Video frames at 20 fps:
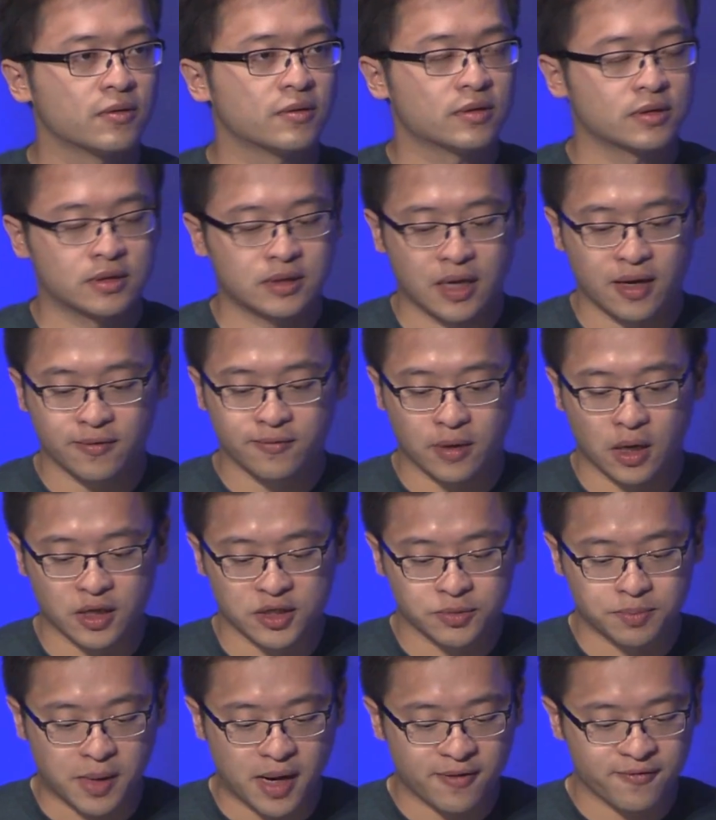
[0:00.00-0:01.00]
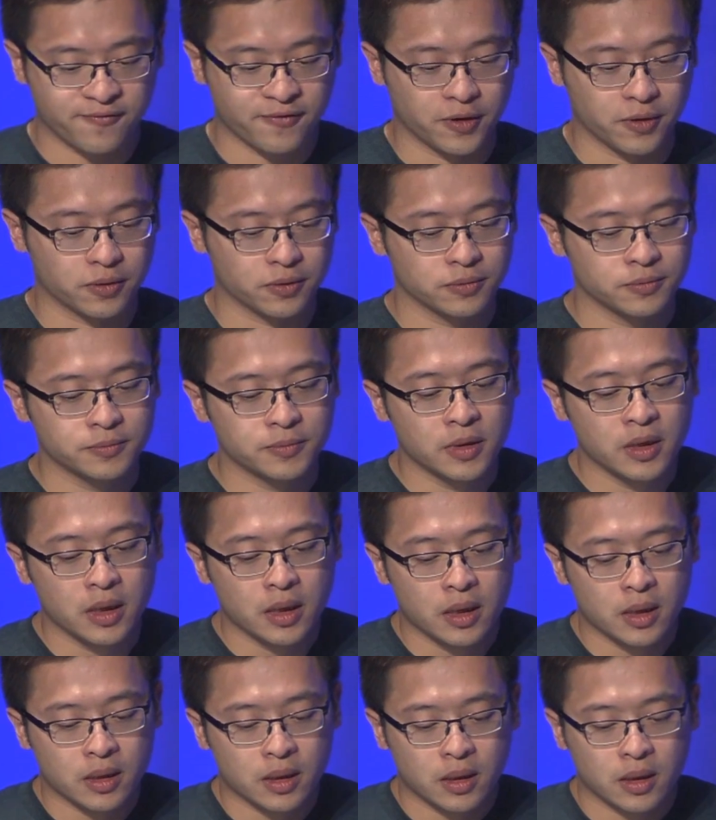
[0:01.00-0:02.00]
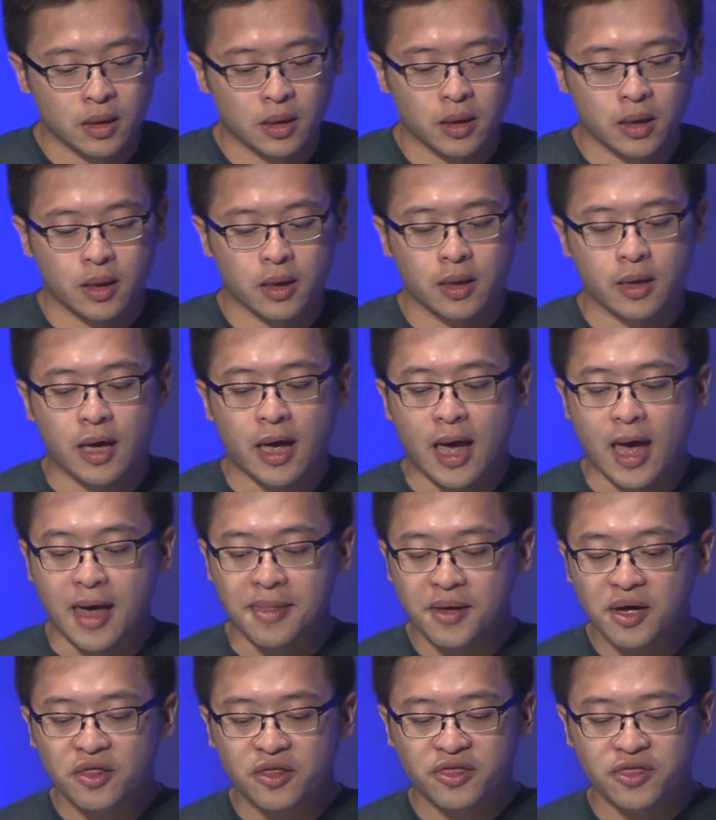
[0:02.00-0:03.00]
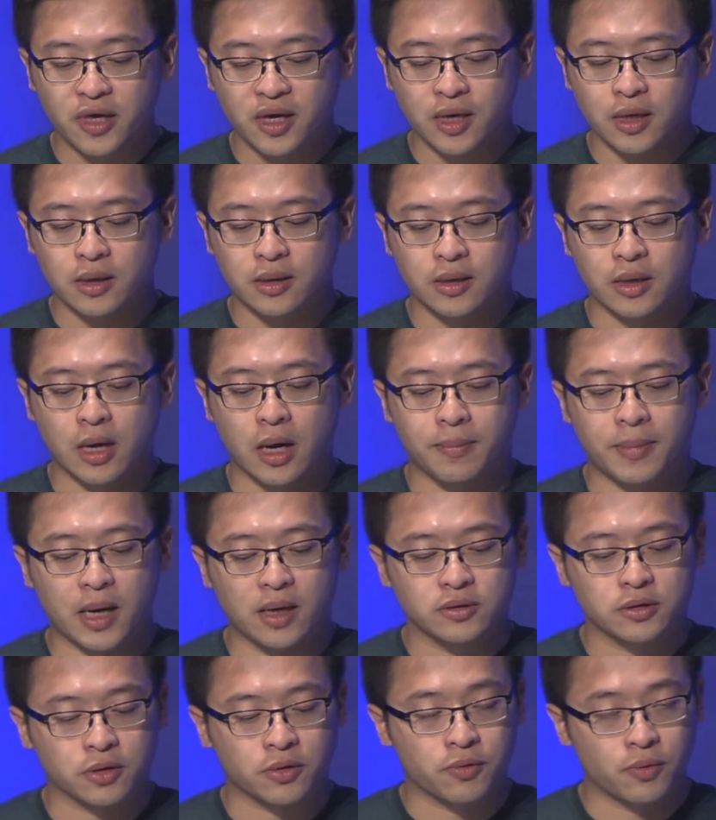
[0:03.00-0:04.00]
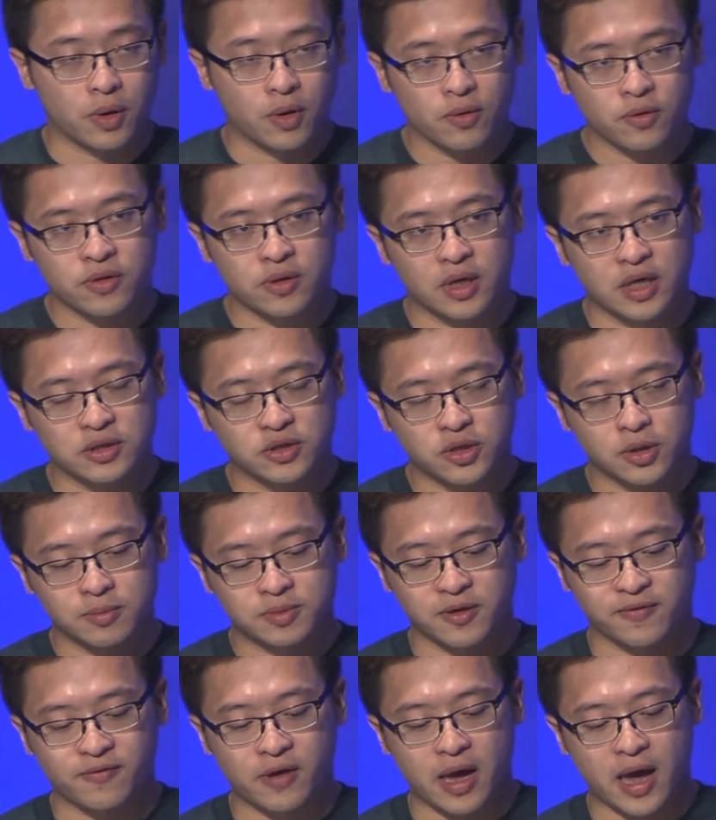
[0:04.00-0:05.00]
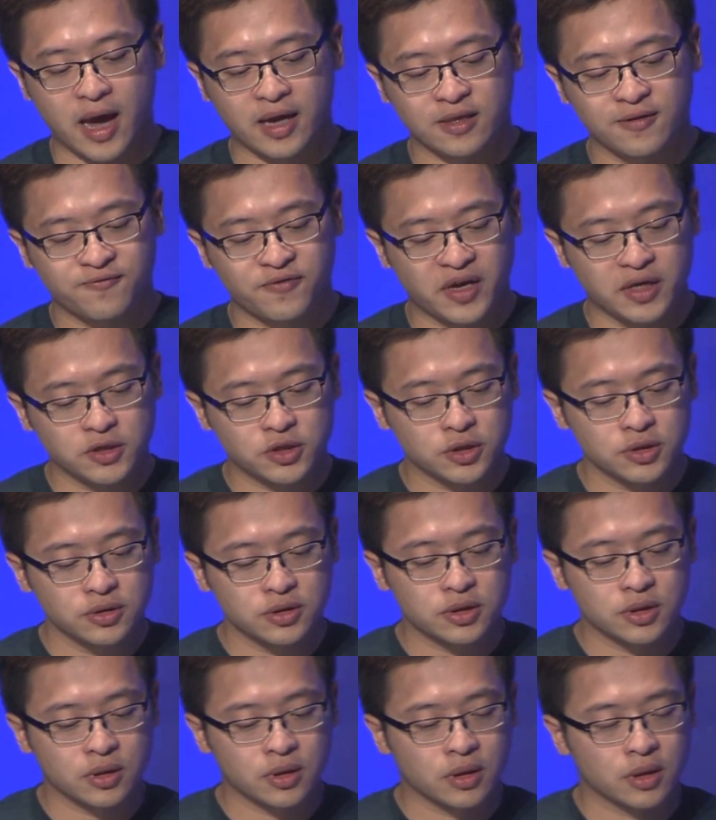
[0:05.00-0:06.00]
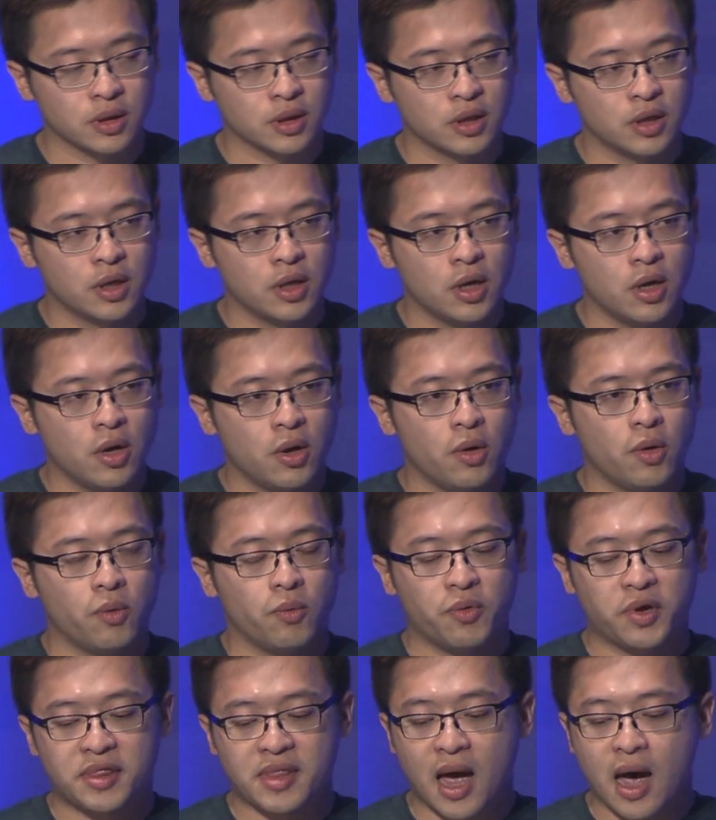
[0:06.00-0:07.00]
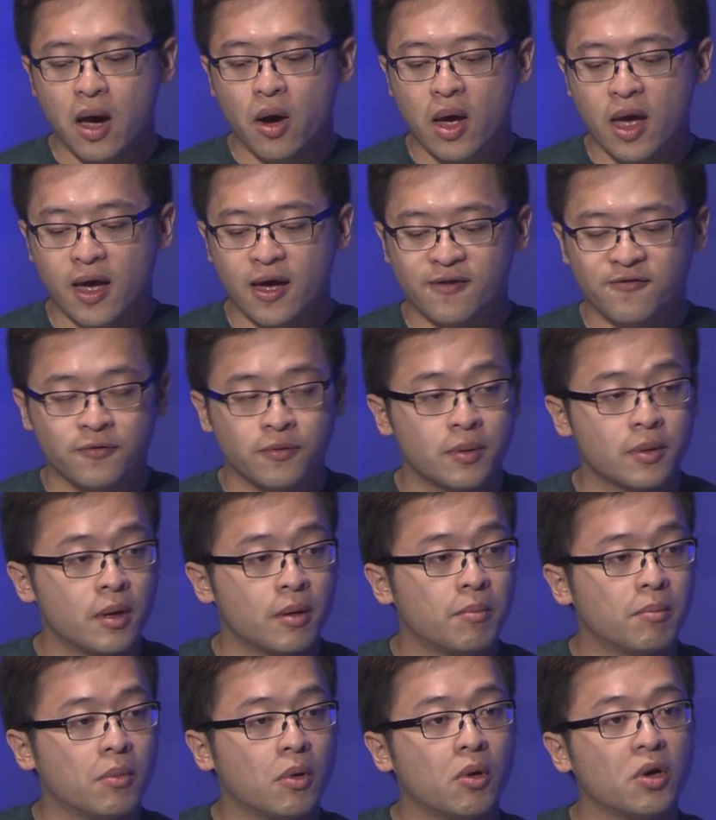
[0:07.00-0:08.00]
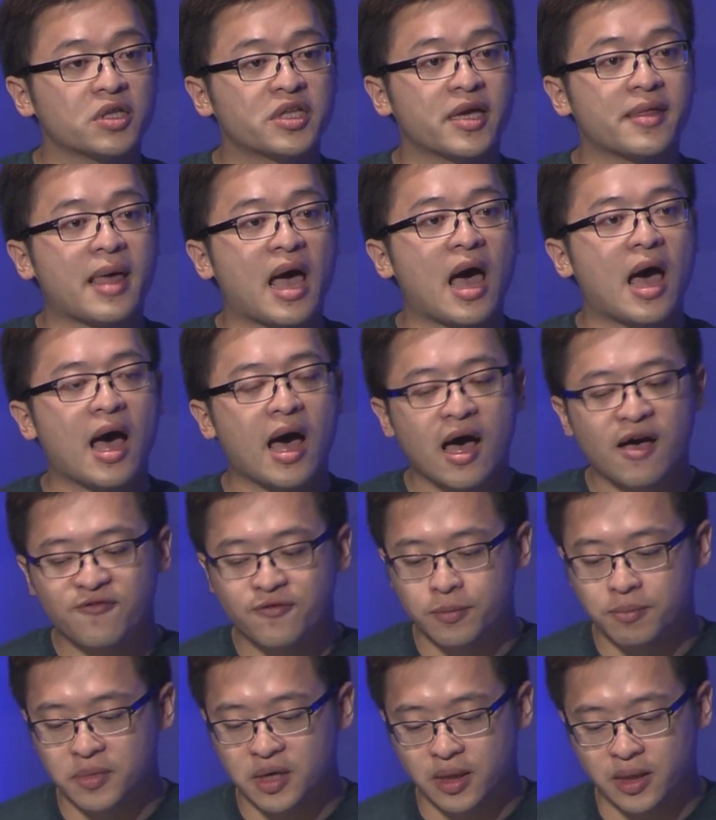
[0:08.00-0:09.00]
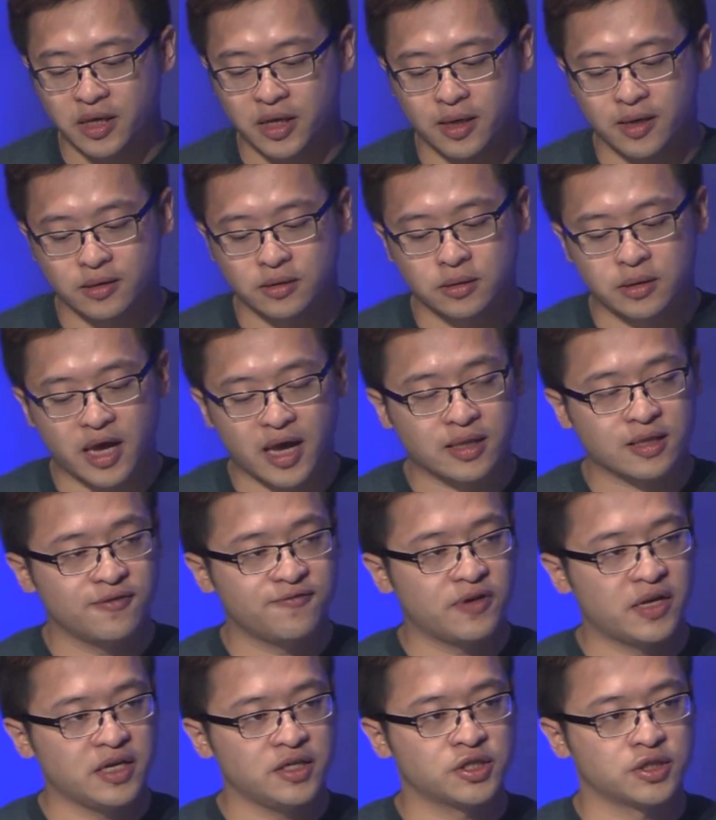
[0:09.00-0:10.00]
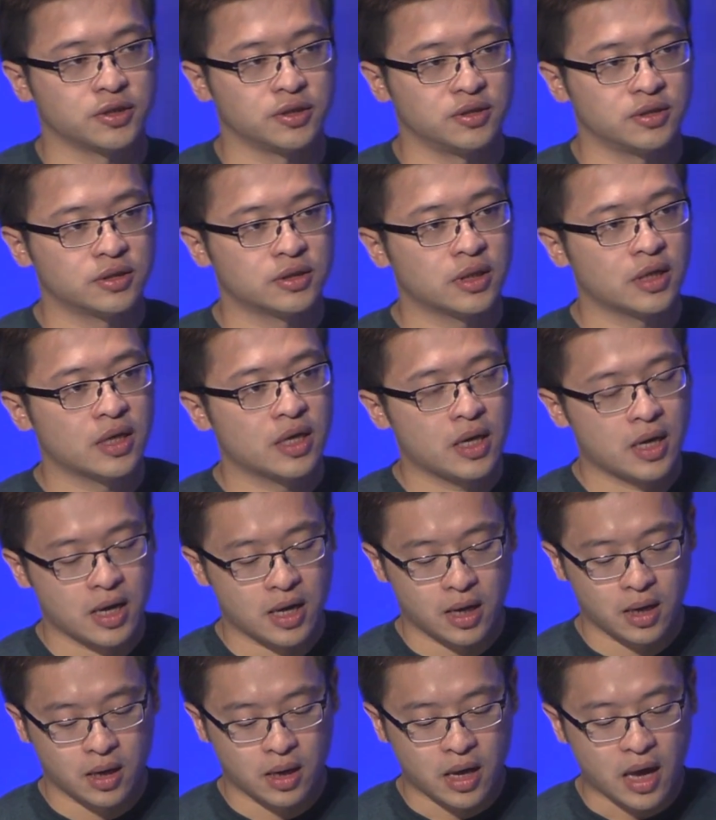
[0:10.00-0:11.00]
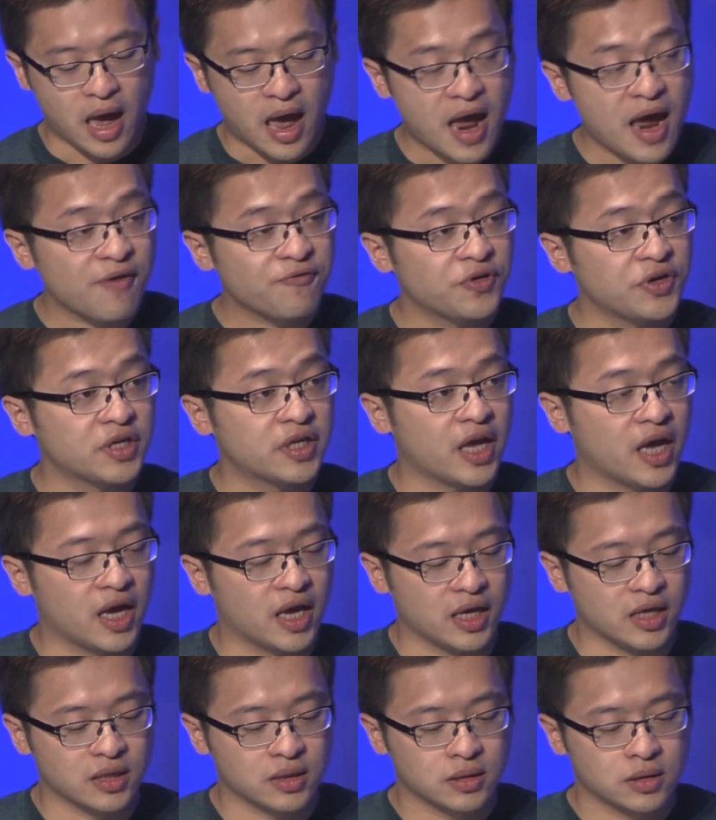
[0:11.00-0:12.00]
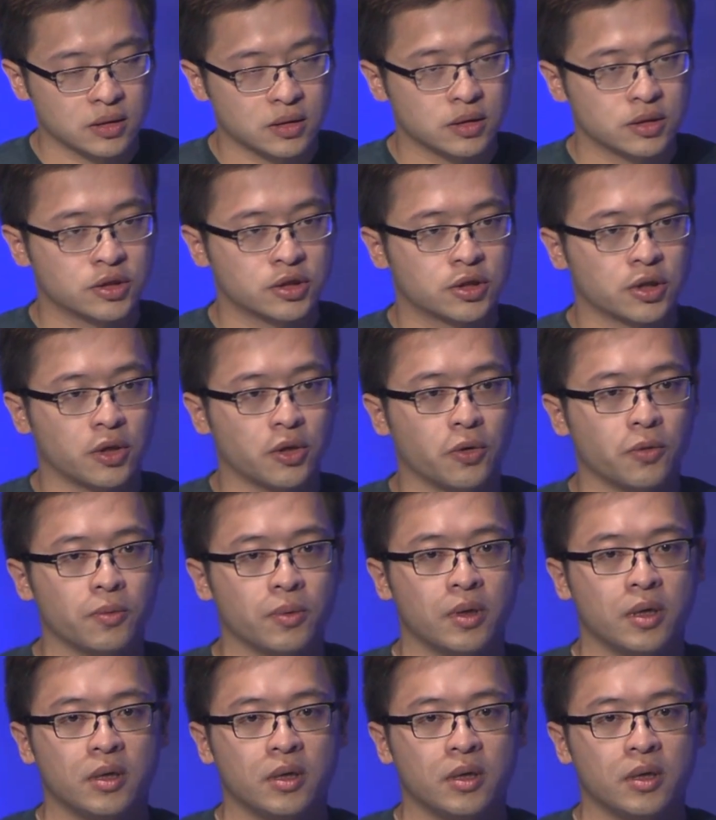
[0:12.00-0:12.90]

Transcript: smartphone. Another thing about the growth in terms of activations, we now have more than 500,000 activations every day. So